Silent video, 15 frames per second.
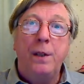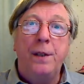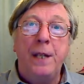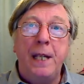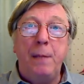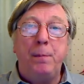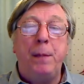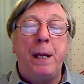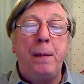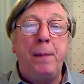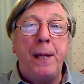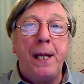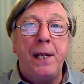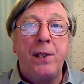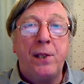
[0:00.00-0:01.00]
the
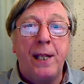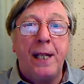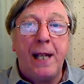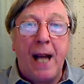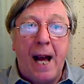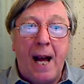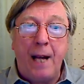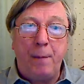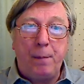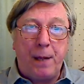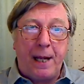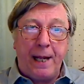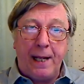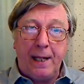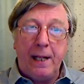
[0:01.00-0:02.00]
BBC
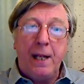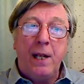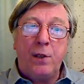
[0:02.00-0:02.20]
iPlayer.